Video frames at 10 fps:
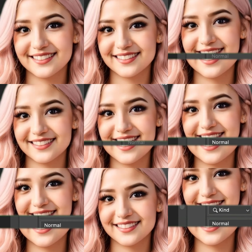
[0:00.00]
And our
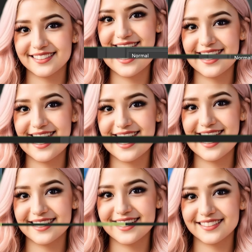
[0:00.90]
final step for our
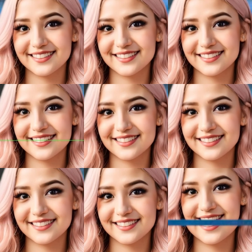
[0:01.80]
newly renovated
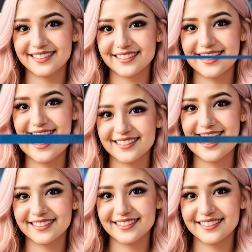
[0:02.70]
trampoline is to put a
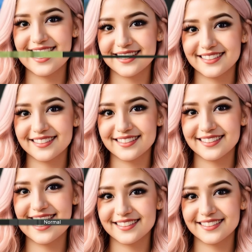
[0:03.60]
little spring in its
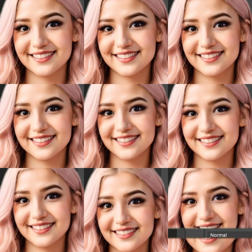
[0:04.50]
step.
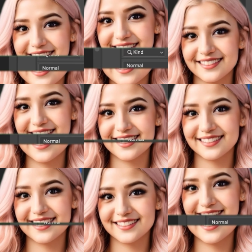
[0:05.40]
Generating people
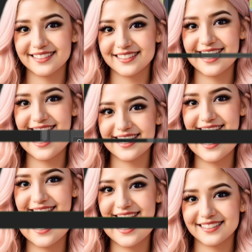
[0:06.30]
from scratch can get a
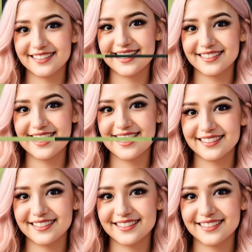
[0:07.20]
little dicey with the
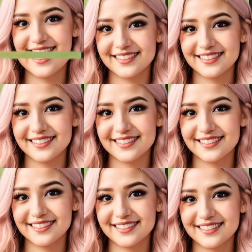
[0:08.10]
Generative Fill tool,
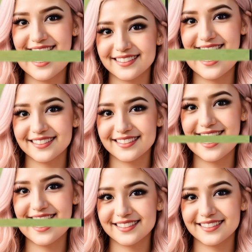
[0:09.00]
but sometimes you
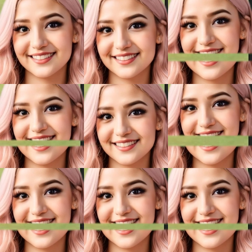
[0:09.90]
get lucky and the resulting